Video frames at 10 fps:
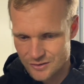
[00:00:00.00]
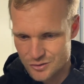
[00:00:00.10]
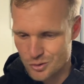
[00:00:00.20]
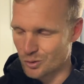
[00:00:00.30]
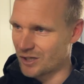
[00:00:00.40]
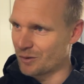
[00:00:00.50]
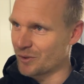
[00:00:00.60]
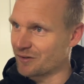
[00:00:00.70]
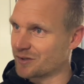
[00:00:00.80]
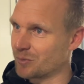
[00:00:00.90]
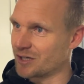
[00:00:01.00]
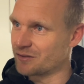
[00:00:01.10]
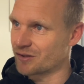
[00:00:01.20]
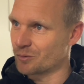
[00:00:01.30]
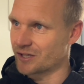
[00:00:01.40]
scoreline, we have to
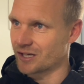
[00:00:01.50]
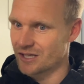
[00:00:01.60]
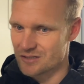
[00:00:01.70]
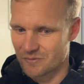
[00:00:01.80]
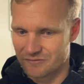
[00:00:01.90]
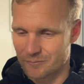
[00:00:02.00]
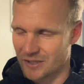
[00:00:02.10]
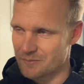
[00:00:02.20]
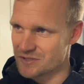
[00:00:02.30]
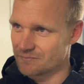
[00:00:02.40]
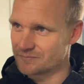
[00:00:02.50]
believe that we can get something from games.